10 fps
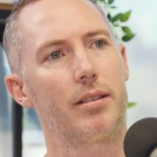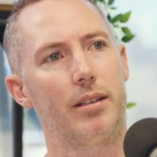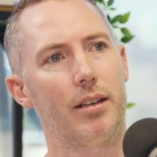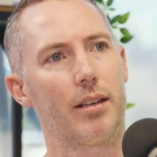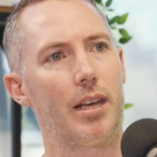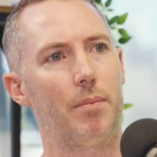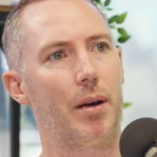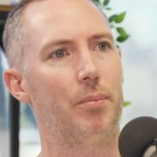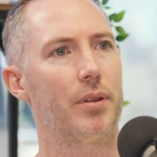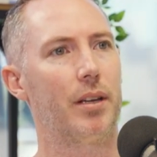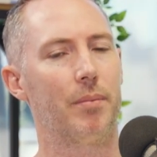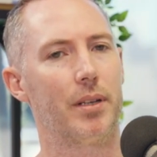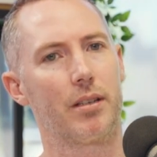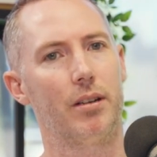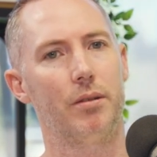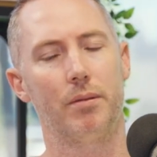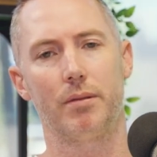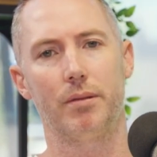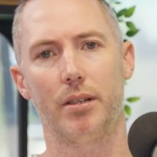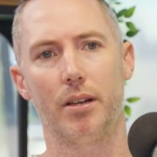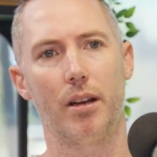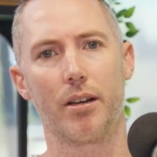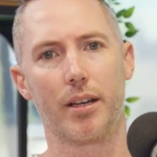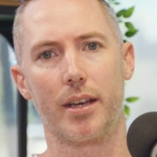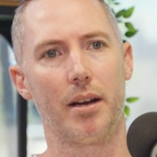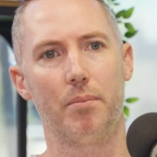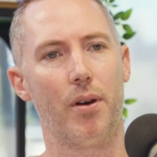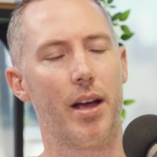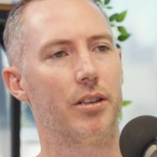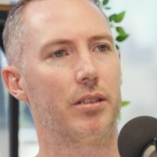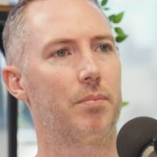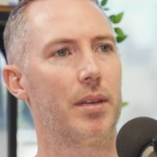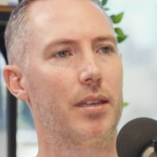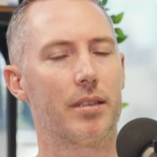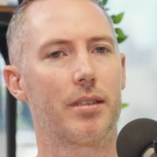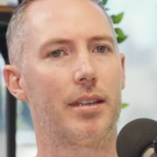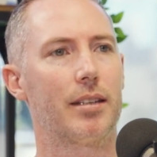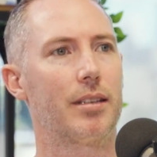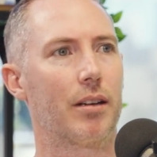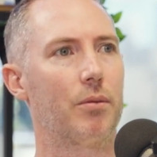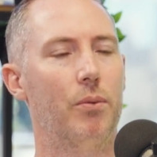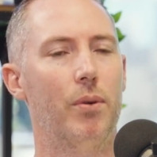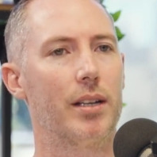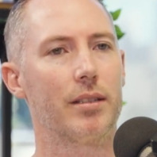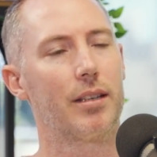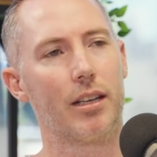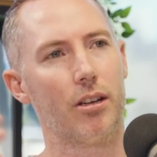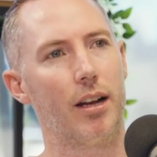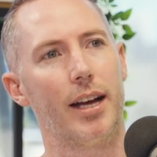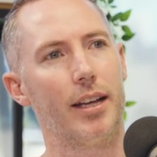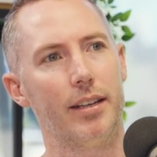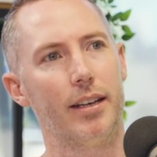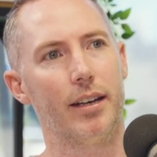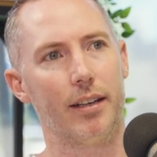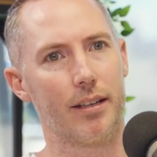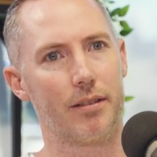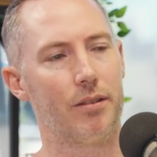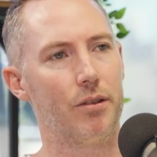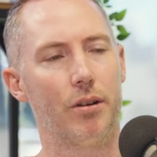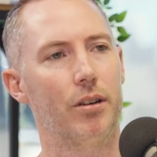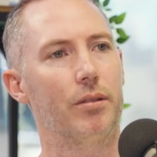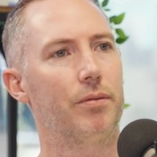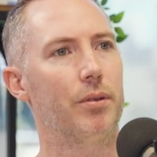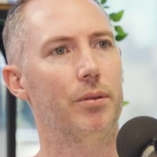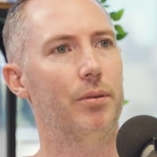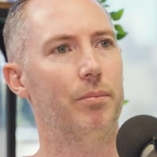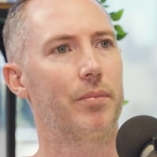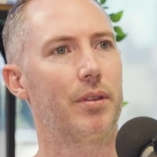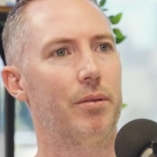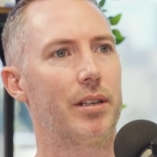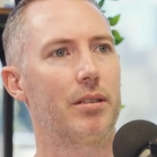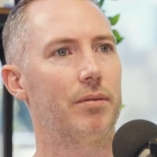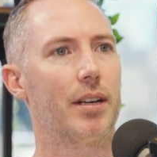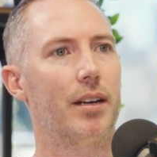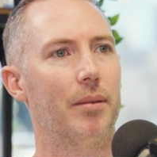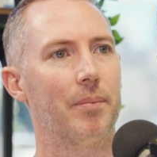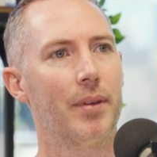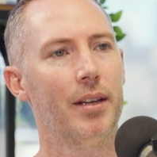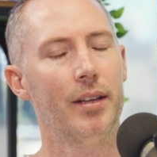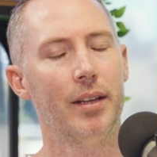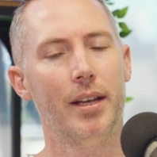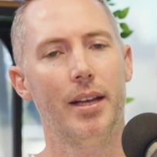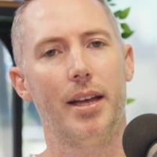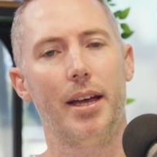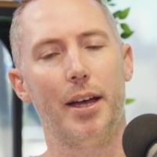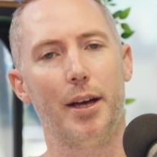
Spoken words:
Those brands need to keep up with them. It's no longer can a brand just be the static one singular idea that you hold for the rest of time.